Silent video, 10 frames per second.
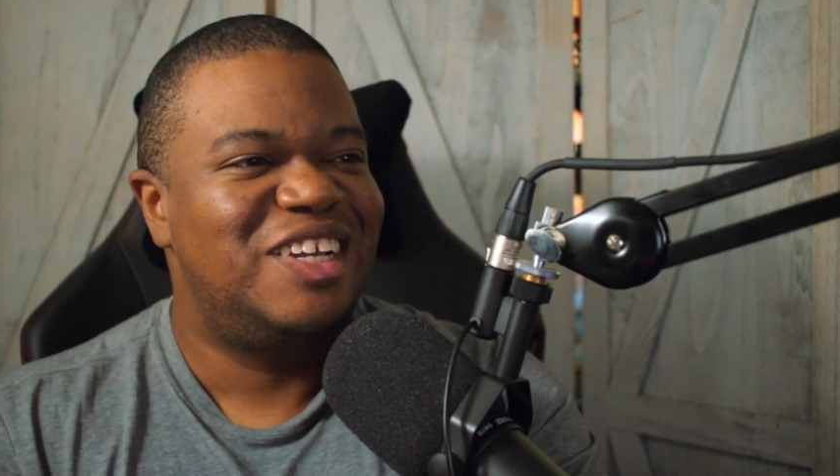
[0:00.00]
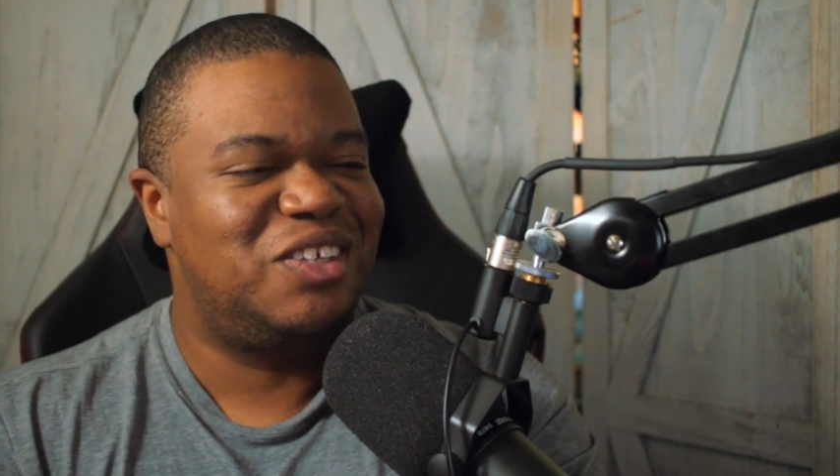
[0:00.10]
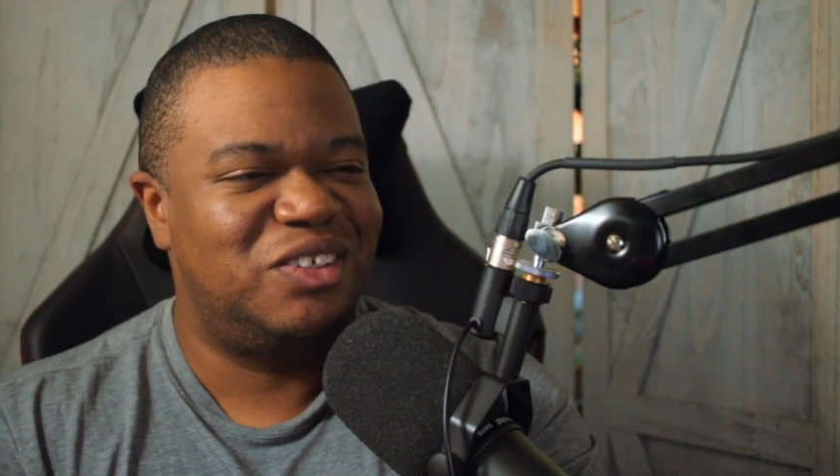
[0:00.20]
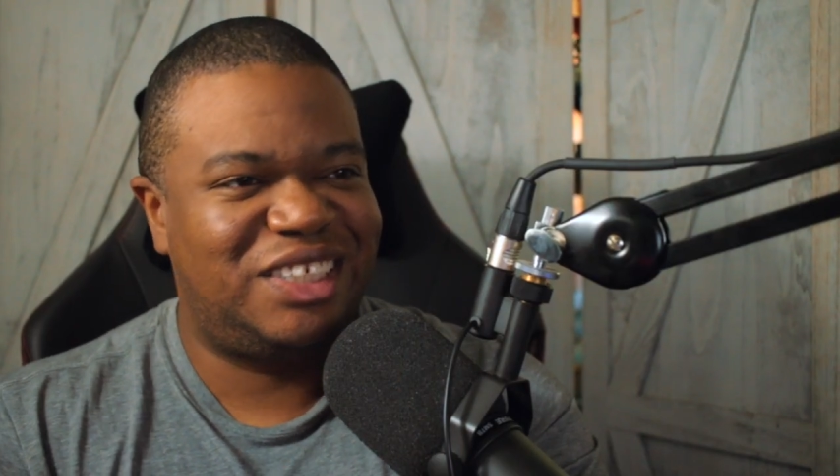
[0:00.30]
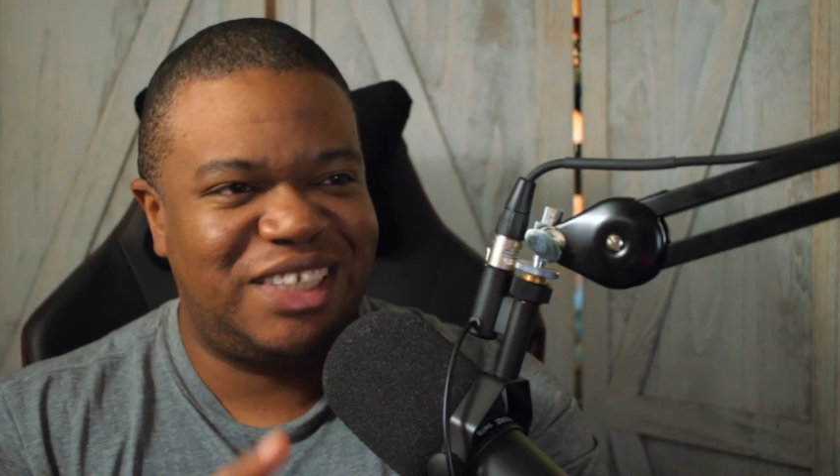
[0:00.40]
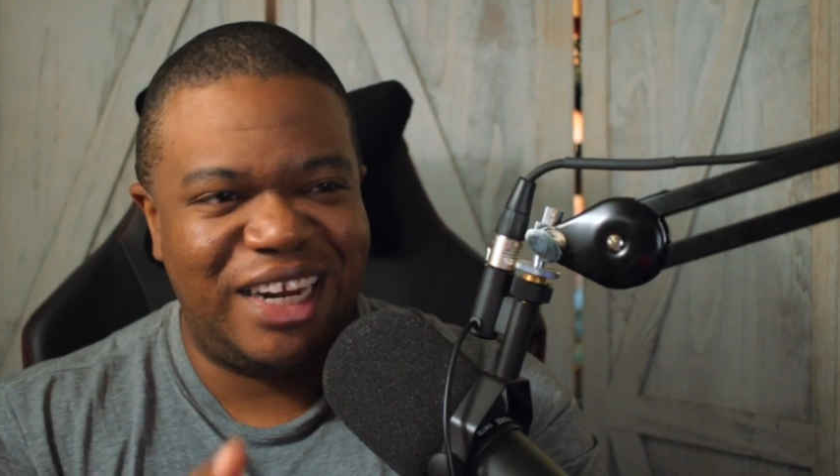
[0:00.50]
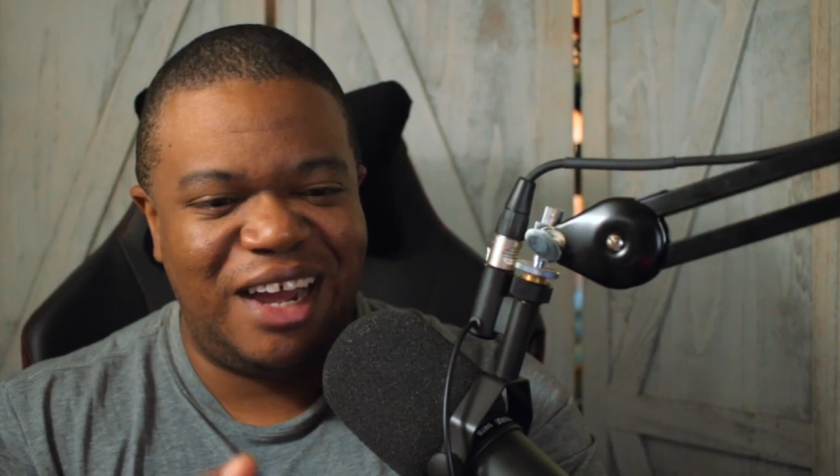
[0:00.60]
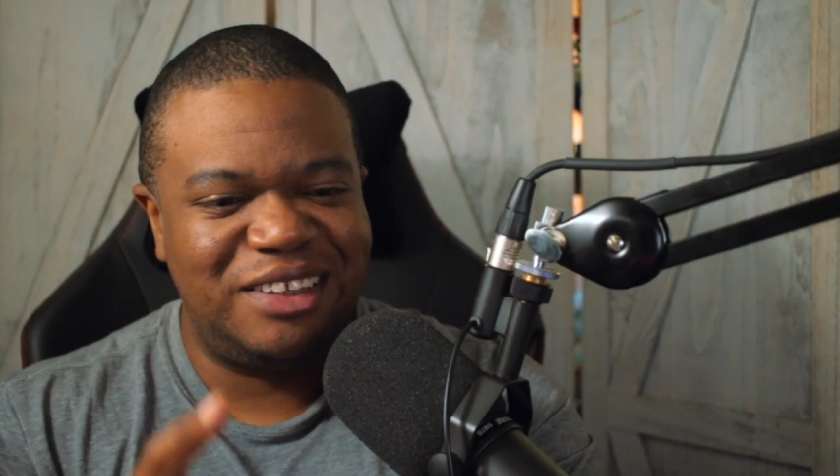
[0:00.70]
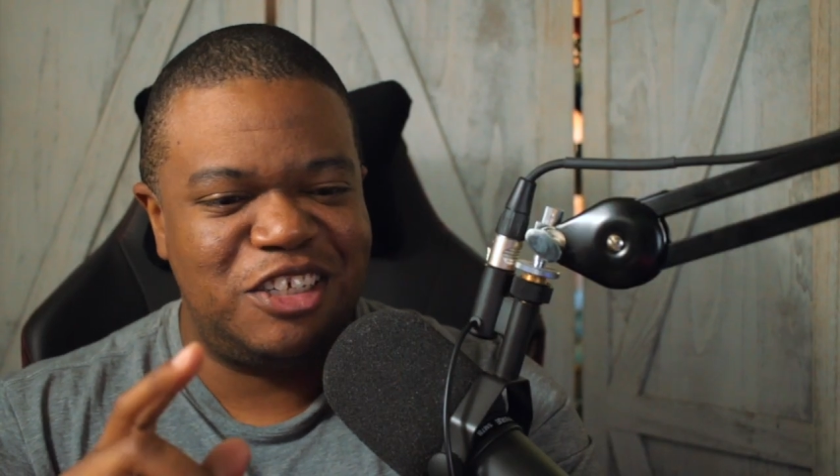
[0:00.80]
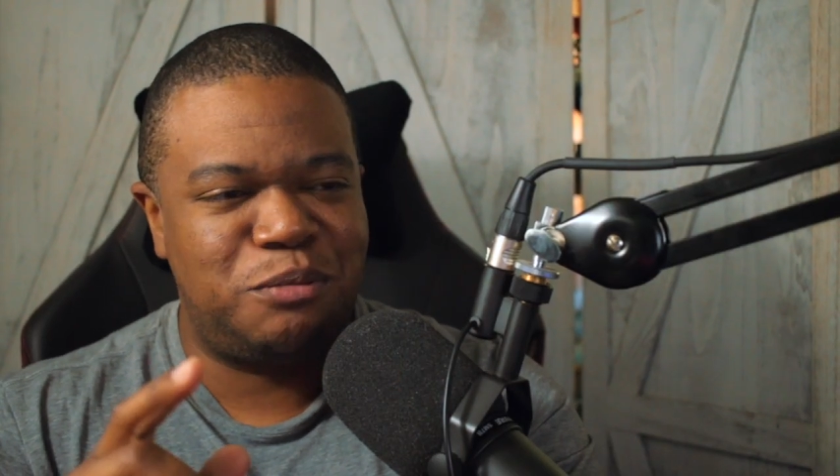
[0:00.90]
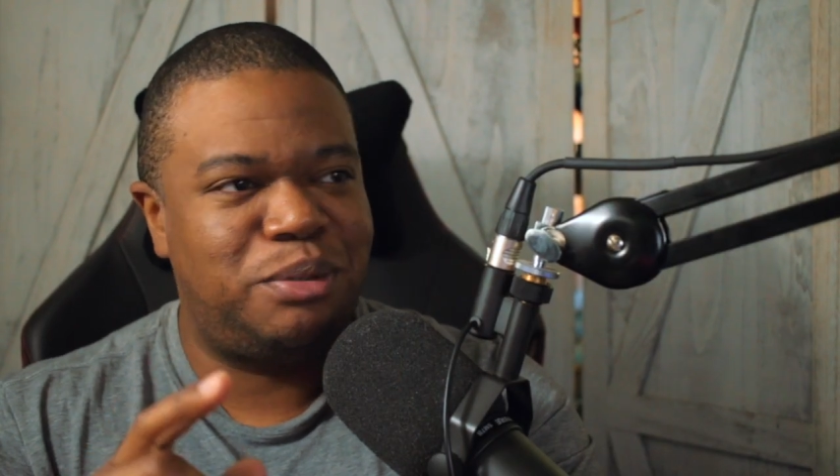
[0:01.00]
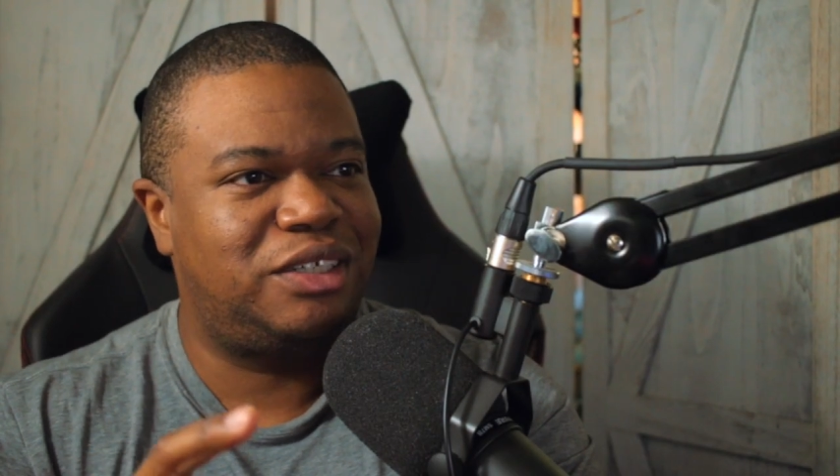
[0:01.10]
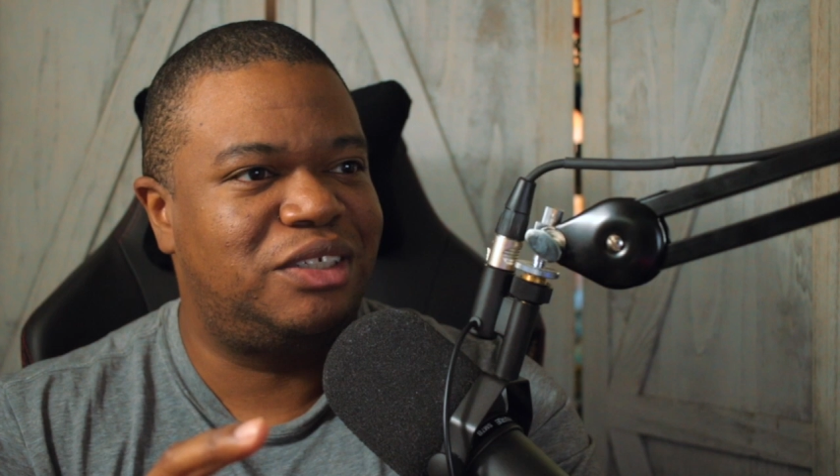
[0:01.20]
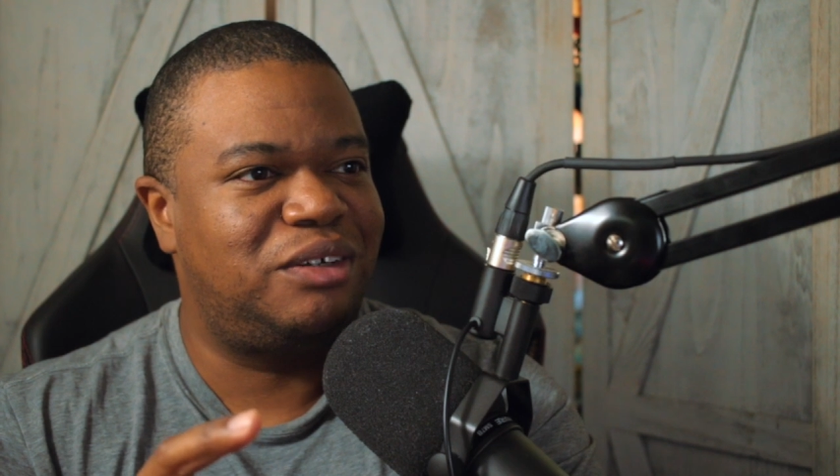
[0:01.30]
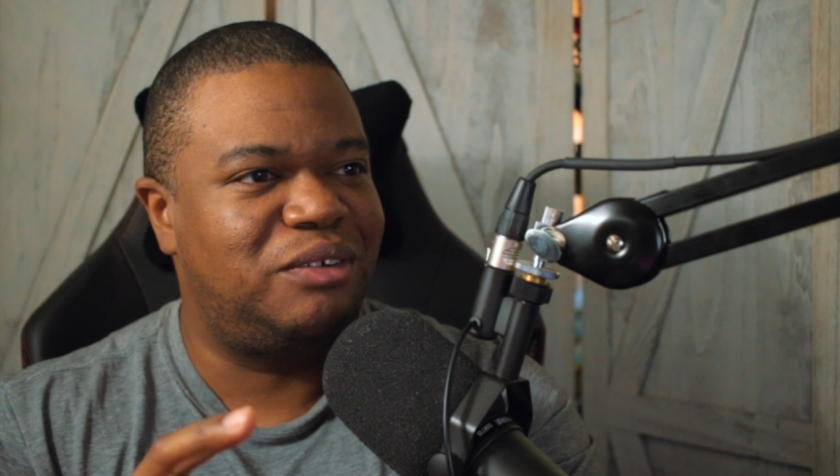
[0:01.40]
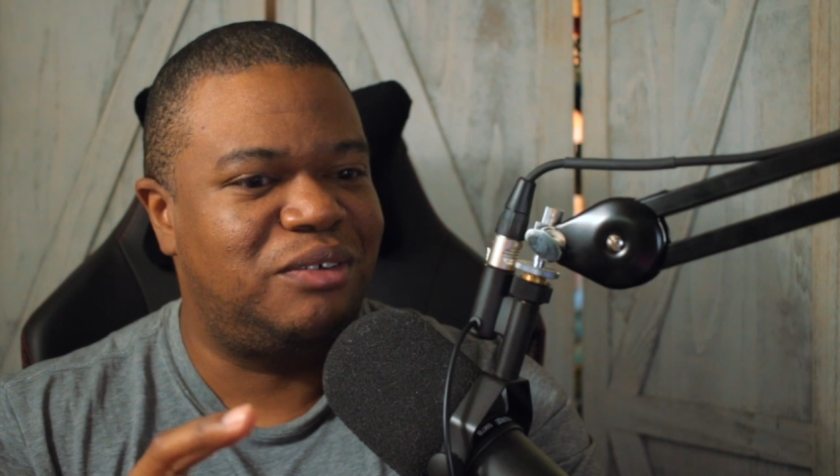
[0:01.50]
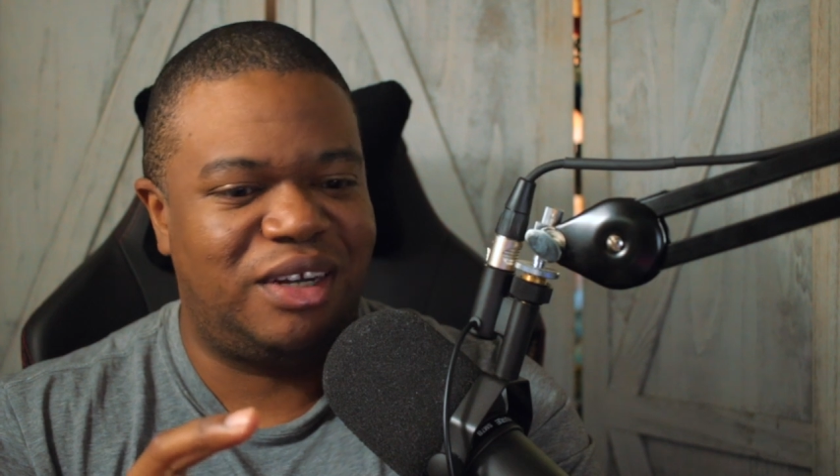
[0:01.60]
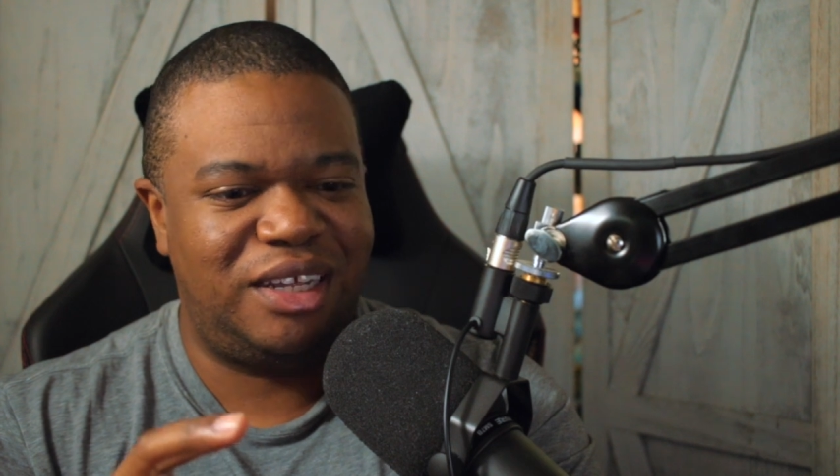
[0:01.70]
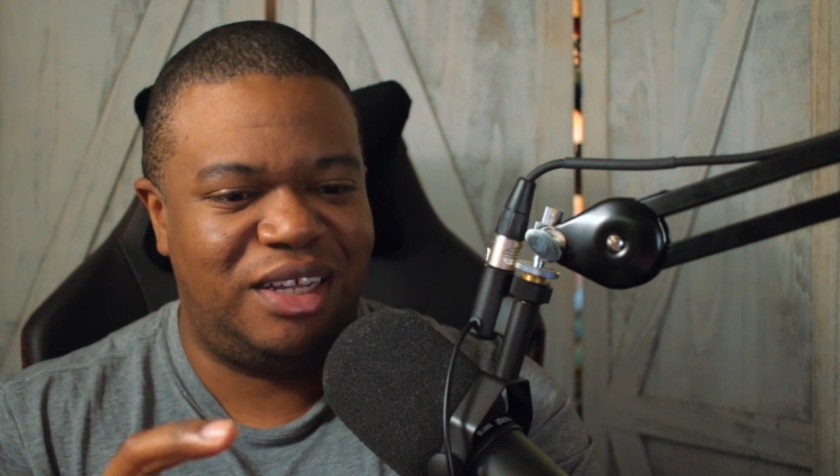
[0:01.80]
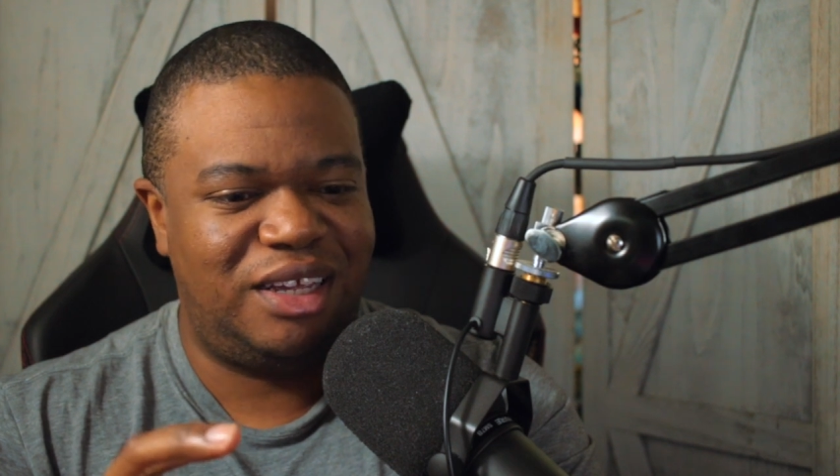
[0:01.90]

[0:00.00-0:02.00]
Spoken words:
So check out this picture right